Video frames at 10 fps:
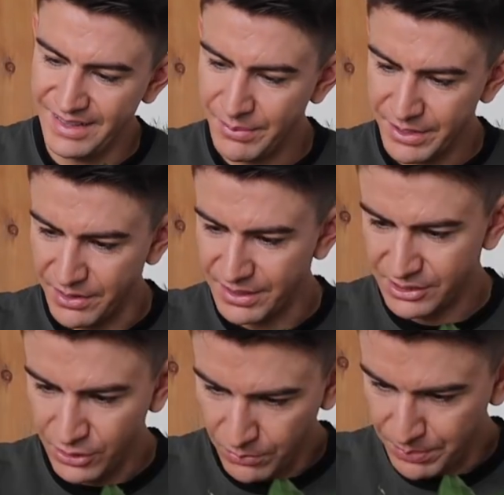There we go,
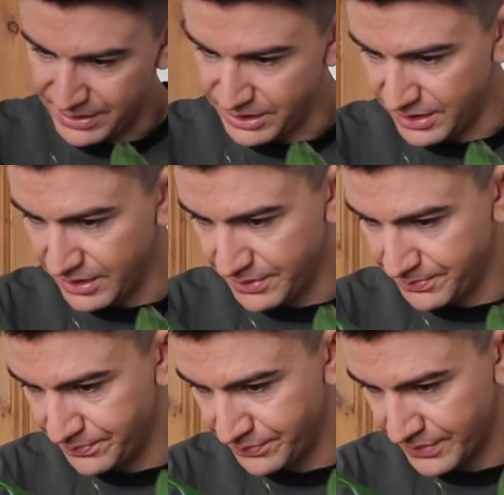that's a lot better.
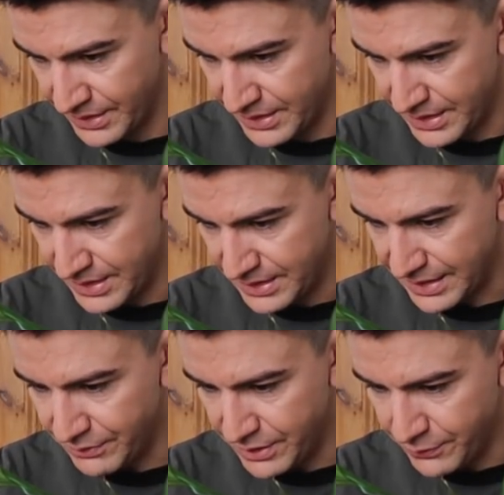
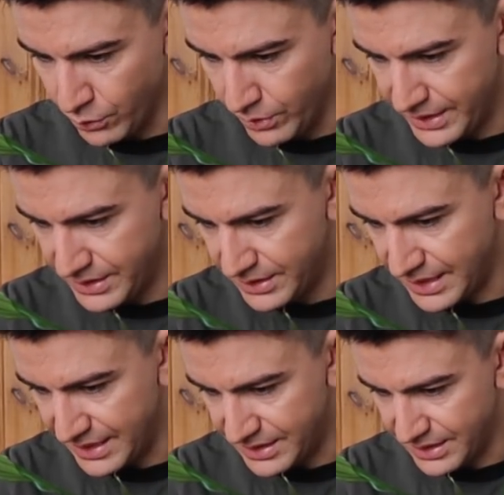Get rid of all these
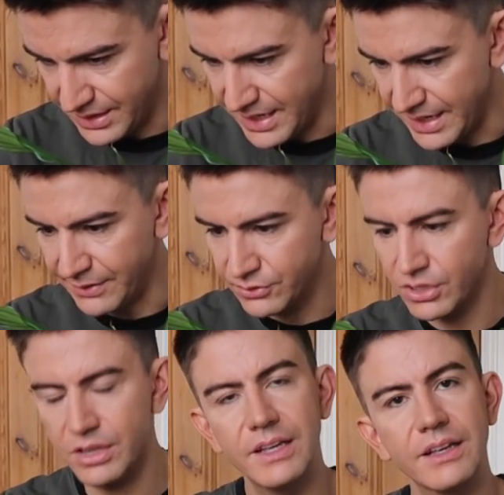dead leaves,
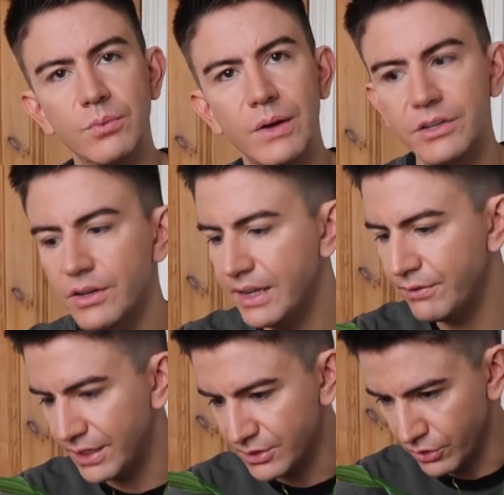because I think when you
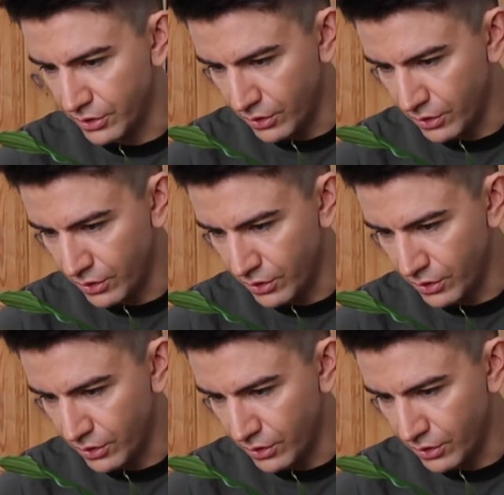leave these on, a